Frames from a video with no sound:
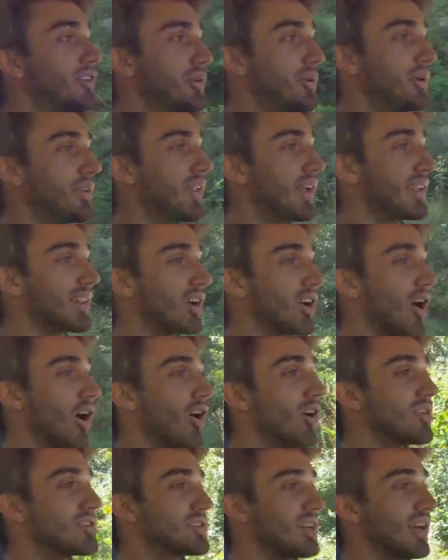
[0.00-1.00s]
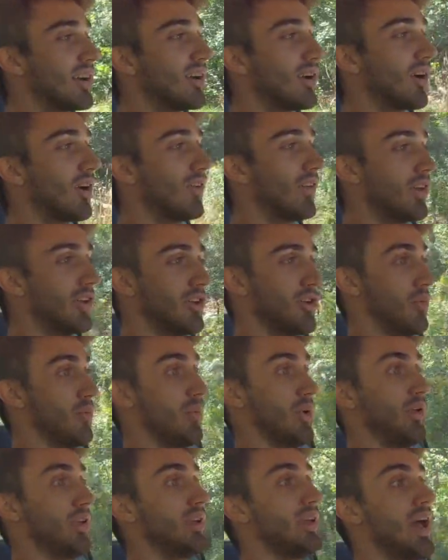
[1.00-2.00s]
doing like the cars that like you
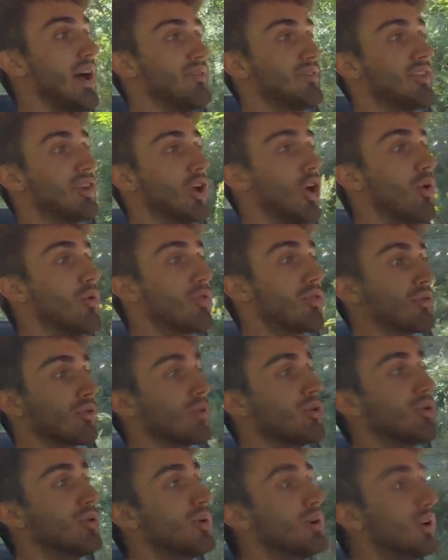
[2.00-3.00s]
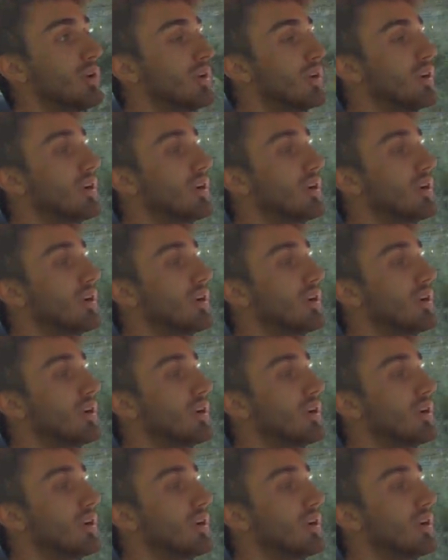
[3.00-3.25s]
really have to go through.